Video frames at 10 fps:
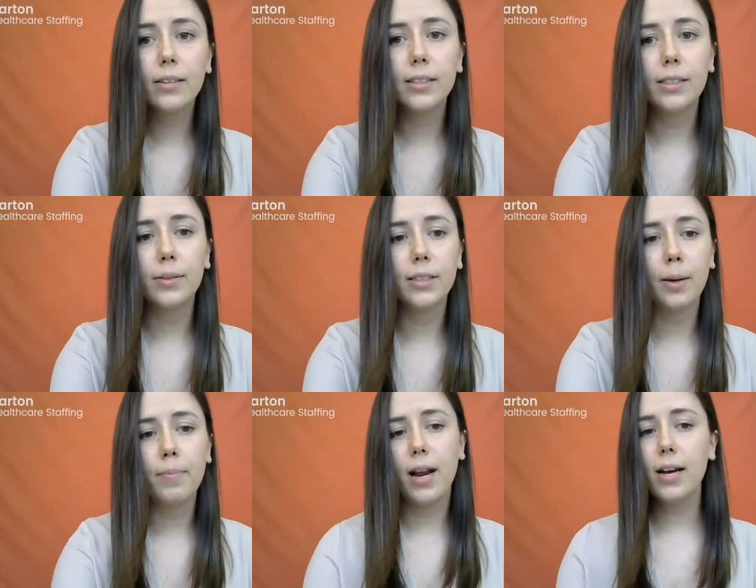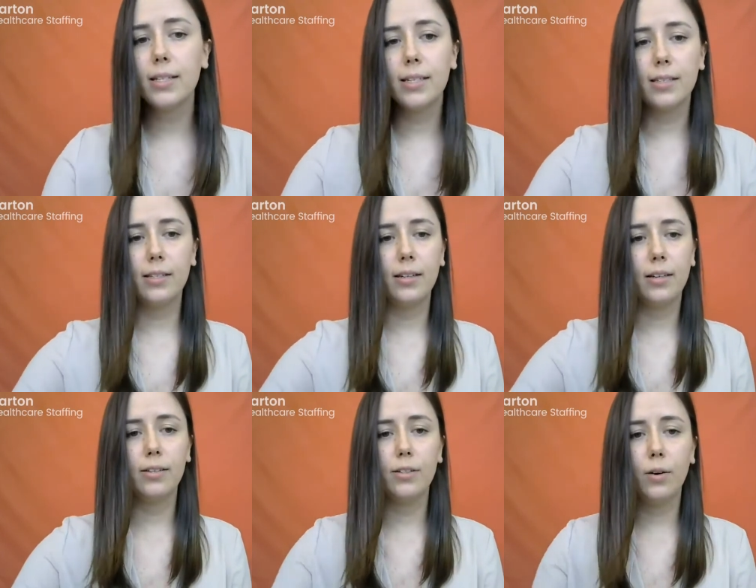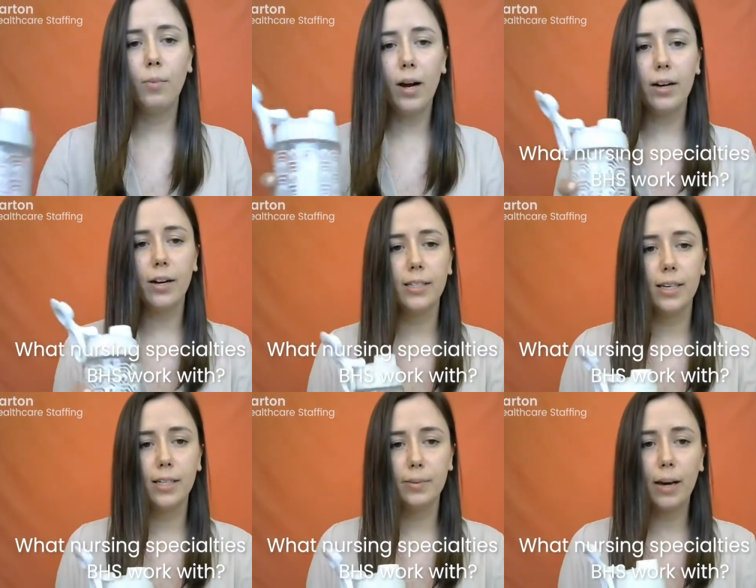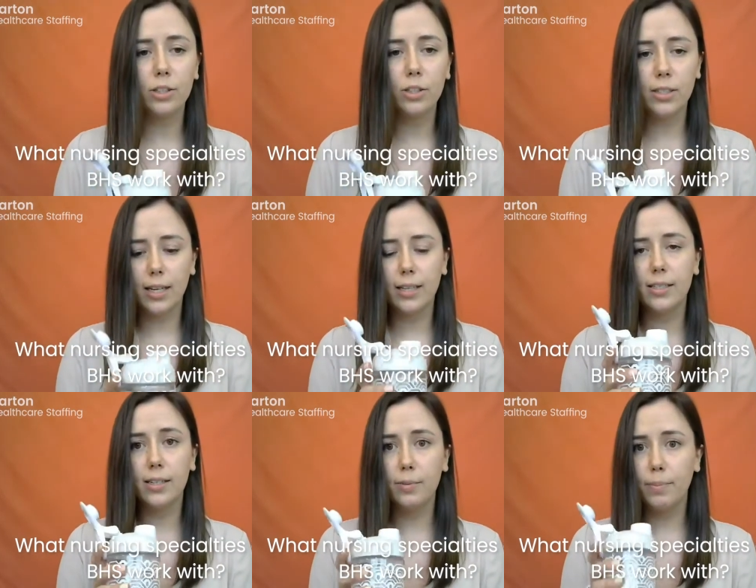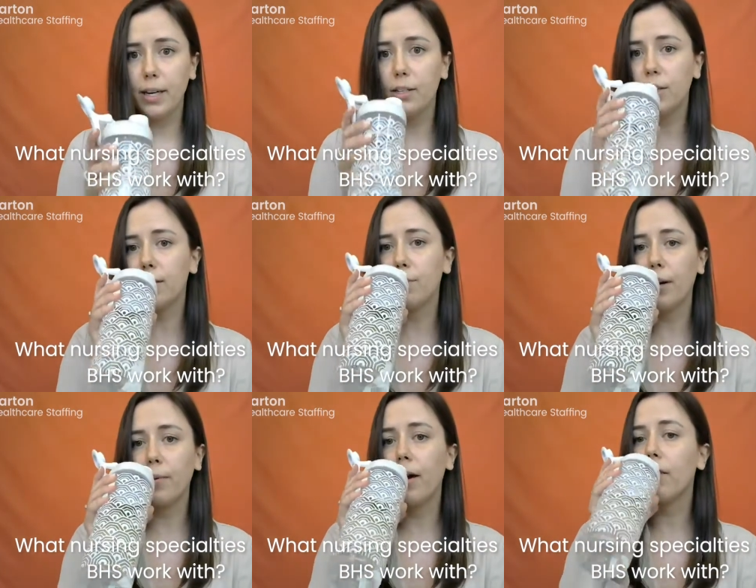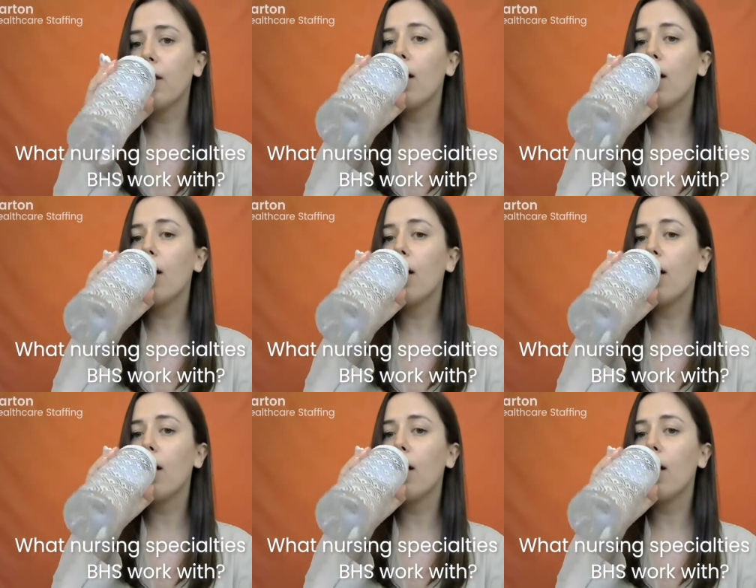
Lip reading: Let's see what's up next. So what nursing specialties does BHS work with?